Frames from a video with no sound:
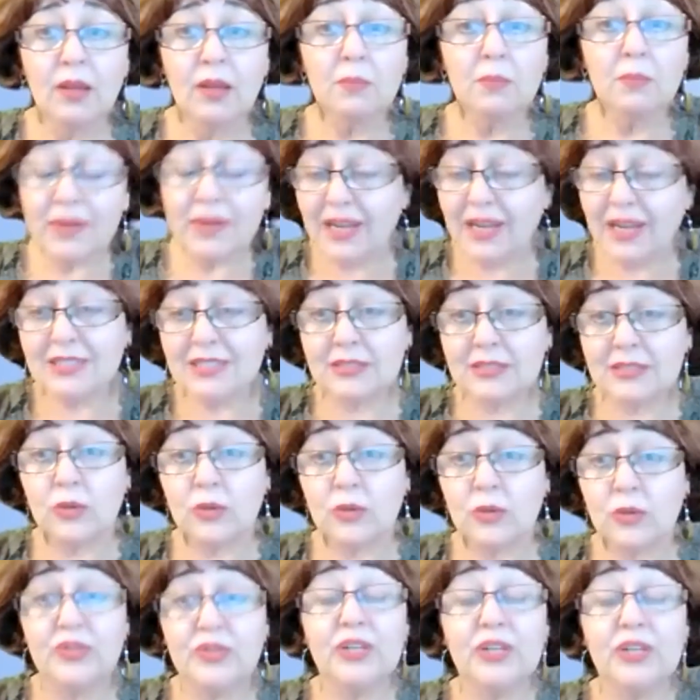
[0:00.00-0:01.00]
price
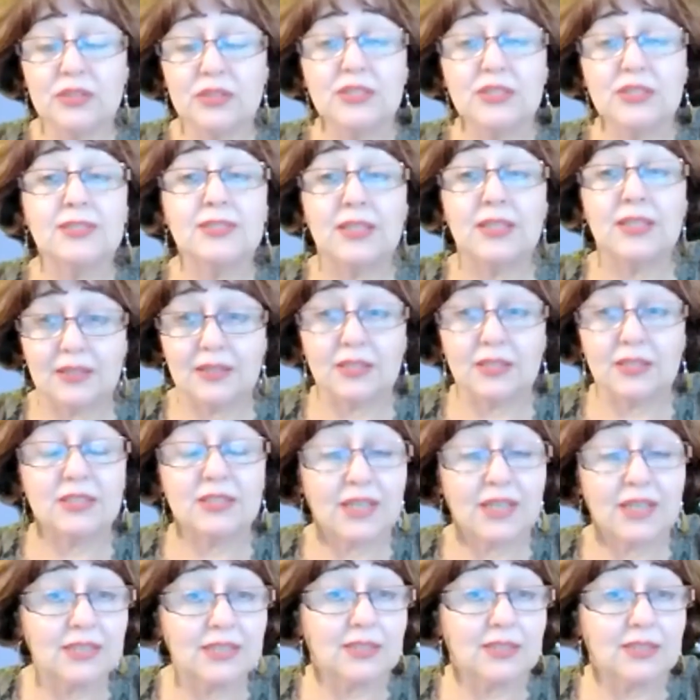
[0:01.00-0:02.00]
of real estate is
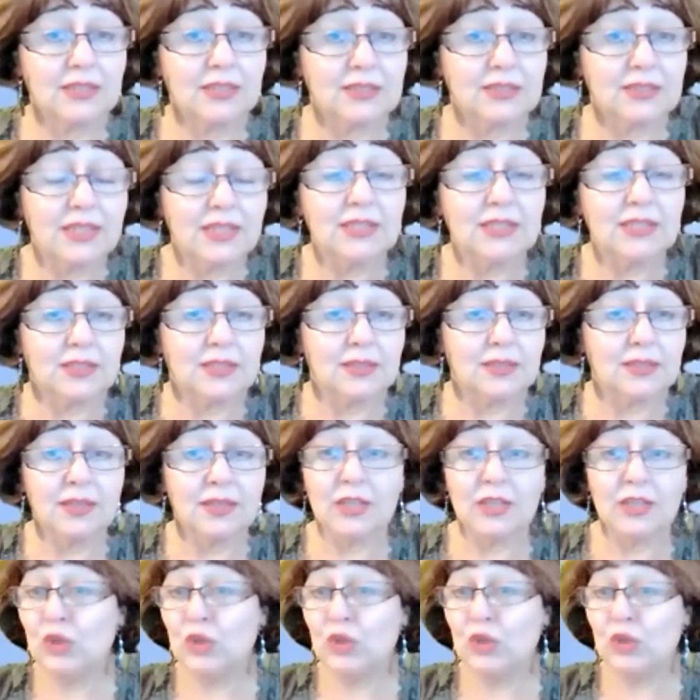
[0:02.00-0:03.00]
raising,
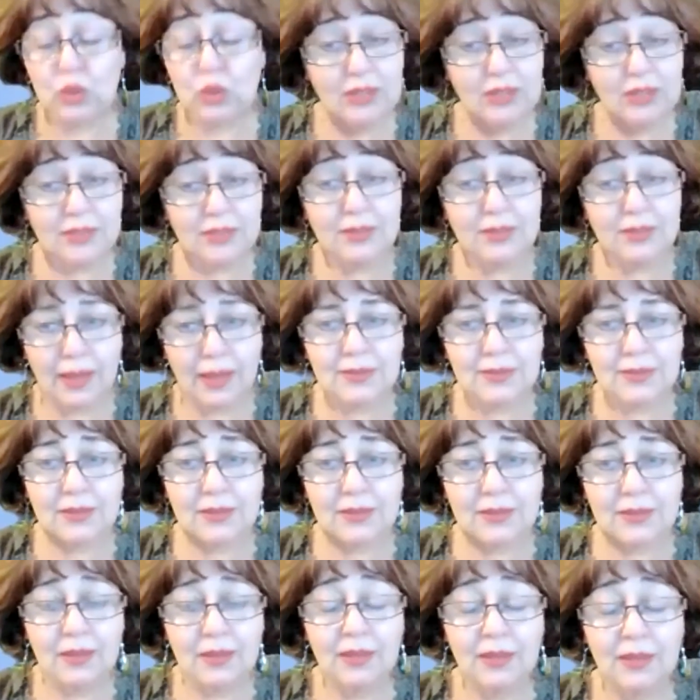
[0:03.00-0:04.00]
not only in
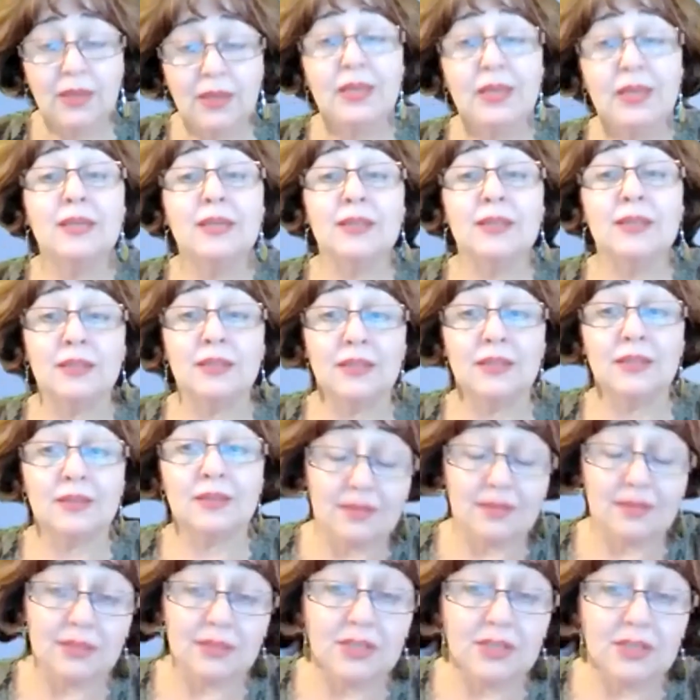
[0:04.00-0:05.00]
Canada, in
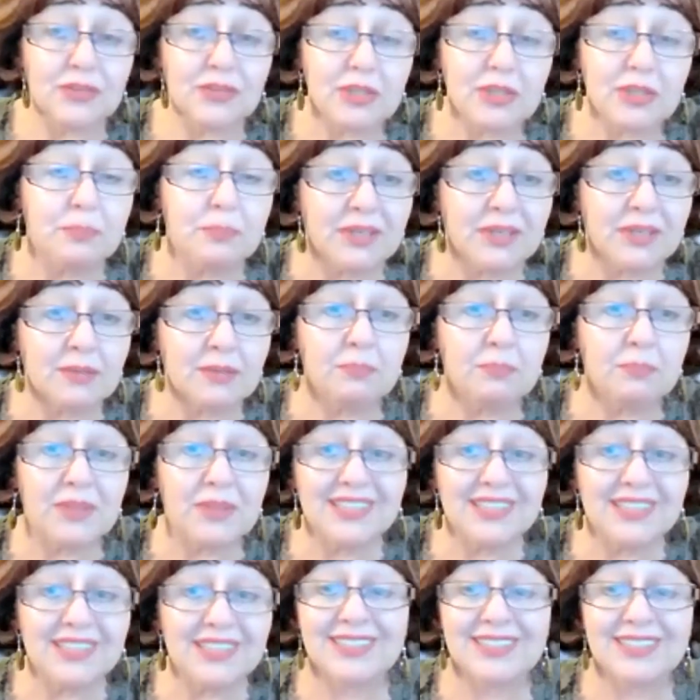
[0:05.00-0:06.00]
different
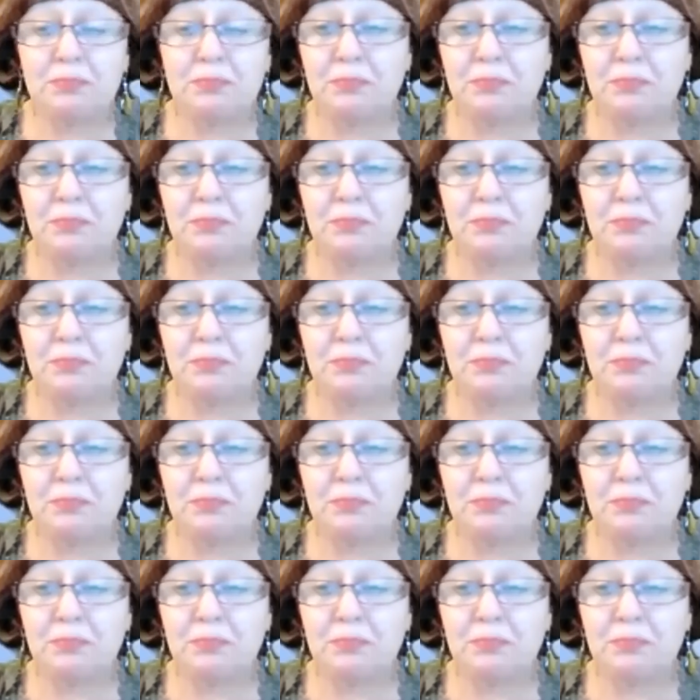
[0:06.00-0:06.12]
places.